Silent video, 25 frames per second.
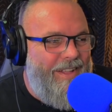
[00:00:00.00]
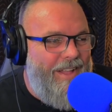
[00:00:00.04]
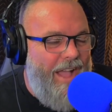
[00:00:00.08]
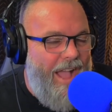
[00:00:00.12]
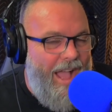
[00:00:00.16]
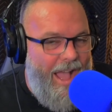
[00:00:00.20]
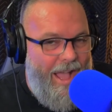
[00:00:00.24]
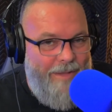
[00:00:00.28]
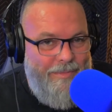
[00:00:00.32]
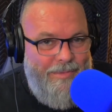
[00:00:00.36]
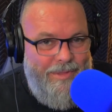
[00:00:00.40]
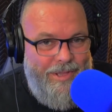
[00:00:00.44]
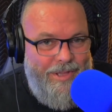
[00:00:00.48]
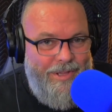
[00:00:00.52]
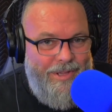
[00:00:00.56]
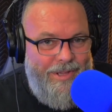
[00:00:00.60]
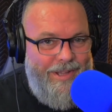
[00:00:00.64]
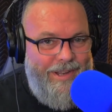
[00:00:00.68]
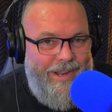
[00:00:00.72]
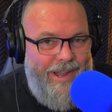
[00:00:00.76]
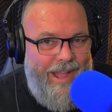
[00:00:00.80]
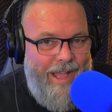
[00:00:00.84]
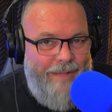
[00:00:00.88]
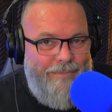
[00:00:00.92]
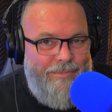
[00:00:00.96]
I'm
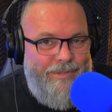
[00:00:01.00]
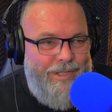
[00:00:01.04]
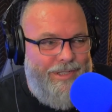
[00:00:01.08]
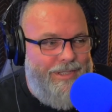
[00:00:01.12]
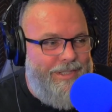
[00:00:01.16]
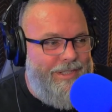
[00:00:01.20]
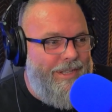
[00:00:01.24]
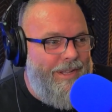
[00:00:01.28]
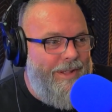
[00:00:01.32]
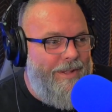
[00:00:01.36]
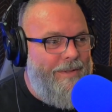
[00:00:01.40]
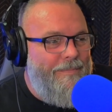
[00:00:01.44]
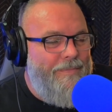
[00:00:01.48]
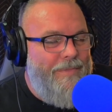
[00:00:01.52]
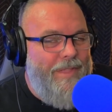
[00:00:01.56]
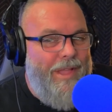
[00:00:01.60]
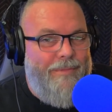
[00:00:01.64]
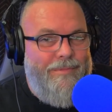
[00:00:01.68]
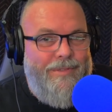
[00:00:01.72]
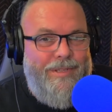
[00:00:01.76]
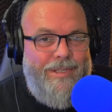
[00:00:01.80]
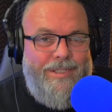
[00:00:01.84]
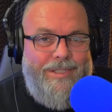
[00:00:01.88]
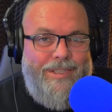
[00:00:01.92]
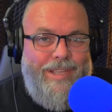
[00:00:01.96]
good. I'm just
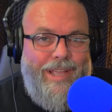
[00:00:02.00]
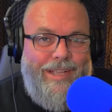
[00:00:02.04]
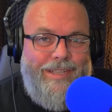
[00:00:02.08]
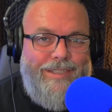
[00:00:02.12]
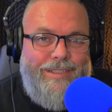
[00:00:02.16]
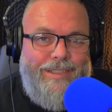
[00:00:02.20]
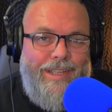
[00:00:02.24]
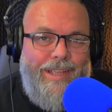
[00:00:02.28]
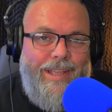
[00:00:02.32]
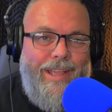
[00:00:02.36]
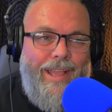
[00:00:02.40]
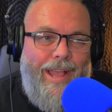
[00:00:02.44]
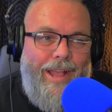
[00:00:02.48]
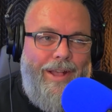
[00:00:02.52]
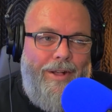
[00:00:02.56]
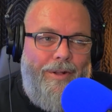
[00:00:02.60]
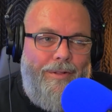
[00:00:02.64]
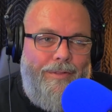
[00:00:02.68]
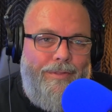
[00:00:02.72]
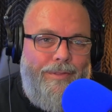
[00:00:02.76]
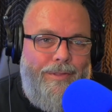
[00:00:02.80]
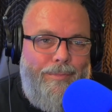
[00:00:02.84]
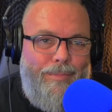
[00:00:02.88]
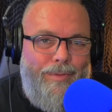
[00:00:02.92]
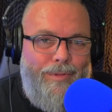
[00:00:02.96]
testing
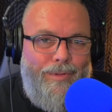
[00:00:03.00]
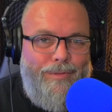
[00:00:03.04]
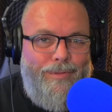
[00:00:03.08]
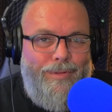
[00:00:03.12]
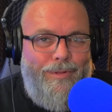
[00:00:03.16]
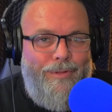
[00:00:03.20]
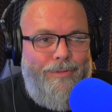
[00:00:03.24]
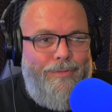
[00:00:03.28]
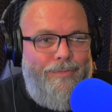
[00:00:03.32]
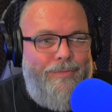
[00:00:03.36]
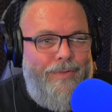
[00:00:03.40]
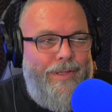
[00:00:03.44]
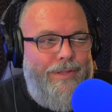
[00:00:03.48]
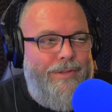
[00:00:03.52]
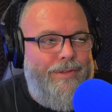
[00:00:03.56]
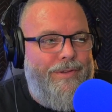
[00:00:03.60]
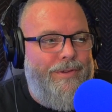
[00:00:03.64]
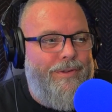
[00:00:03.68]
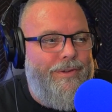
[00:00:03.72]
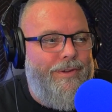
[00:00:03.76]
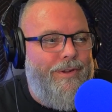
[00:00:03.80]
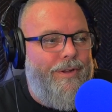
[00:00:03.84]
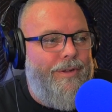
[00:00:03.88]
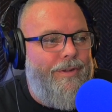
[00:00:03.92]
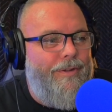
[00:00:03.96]
out the Bluetooth
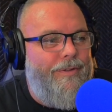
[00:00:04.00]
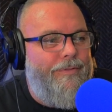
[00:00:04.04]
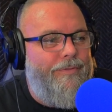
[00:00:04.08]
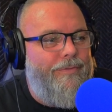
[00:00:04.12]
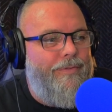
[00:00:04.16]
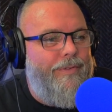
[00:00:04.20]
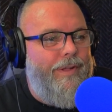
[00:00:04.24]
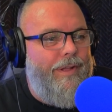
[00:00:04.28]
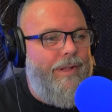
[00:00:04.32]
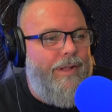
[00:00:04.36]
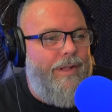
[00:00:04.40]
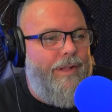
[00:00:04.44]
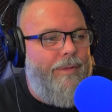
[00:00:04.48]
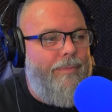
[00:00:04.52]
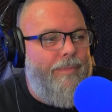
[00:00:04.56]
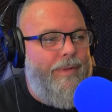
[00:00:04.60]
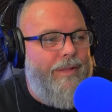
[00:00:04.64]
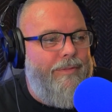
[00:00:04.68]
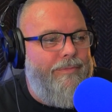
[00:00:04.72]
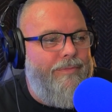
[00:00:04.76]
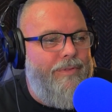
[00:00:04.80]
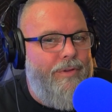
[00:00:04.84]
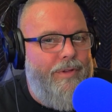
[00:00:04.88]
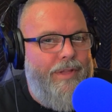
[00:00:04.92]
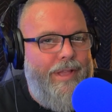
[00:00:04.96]
feature of my
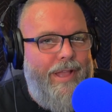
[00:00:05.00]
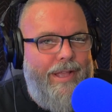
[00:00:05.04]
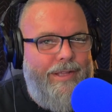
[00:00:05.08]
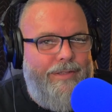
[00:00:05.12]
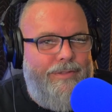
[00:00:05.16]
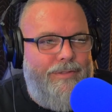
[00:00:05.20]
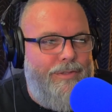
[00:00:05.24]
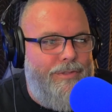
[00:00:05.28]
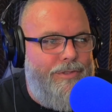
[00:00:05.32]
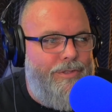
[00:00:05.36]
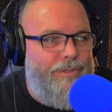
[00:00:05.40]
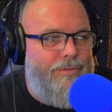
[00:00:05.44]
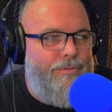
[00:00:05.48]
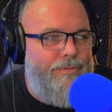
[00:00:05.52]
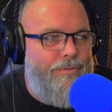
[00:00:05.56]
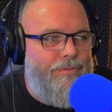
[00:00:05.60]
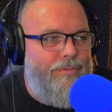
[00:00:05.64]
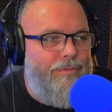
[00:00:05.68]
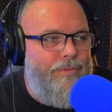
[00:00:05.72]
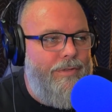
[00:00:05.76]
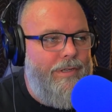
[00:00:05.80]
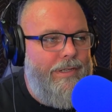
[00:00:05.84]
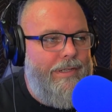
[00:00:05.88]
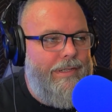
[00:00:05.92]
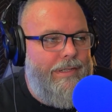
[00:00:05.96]
Vocaster
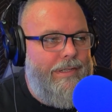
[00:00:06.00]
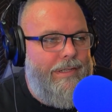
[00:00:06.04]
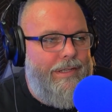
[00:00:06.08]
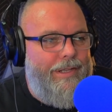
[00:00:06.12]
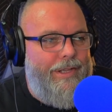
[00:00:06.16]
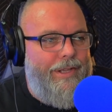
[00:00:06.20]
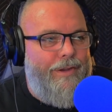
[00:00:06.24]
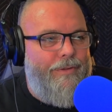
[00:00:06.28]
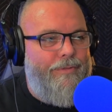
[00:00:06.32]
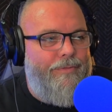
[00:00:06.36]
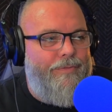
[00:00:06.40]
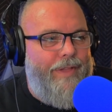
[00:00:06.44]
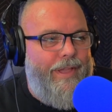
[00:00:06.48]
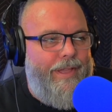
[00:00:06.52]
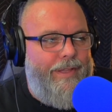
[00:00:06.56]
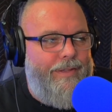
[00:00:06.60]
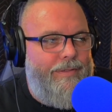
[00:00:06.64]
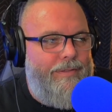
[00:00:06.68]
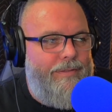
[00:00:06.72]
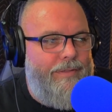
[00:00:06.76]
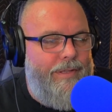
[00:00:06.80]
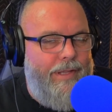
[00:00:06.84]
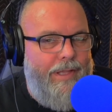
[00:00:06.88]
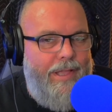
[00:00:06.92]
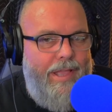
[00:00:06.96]
2
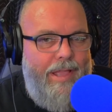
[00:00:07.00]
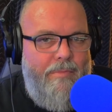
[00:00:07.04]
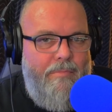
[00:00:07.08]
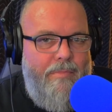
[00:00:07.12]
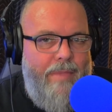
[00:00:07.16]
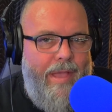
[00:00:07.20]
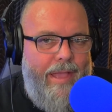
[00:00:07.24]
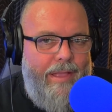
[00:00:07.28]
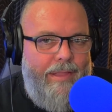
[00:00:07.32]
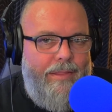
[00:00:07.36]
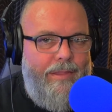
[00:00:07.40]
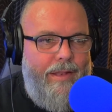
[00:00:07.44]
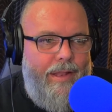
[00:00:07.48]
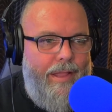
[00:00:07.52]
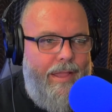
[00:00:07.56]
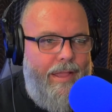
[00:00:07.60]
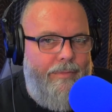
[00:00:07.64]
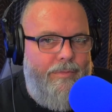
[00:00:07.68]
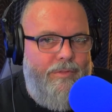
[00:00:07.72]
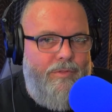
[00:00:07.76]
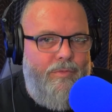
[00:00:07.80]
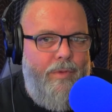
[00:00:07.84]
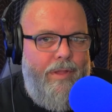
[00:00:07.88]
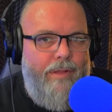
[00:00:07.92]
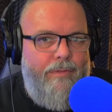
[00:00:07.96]
interface that came back today. I
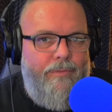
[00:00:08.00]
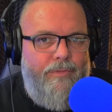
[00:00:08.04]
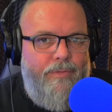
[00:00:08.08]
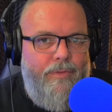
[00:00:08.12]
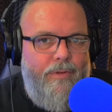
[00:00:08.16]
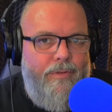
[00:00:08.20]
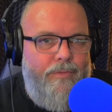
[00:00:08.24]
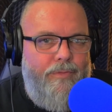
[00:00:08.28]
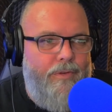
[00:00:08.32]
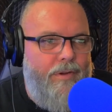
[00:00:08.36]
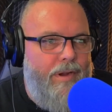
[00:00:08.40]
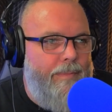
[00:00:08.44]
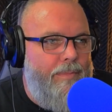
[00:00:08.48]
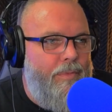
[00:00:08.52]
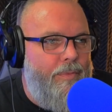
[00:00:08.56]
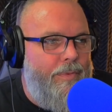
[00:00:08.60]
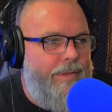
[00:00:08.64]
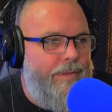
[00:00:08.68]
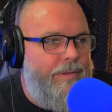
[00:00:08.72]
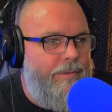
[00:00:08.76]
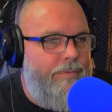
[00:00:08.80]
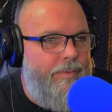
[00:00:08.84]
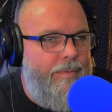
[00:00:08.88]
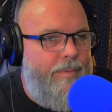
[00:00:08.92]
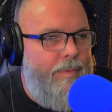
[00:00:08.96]
was waiting for it for a couple
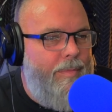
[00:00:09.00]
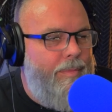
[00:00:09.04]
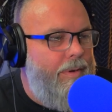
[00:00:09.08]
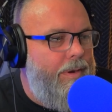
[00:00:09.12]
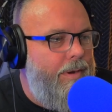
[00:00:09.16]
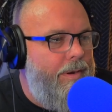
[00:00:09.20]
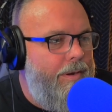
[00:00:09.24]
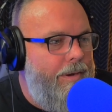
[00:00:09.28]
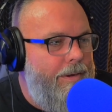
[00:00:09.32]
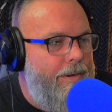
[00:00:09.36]
weeks. Remember?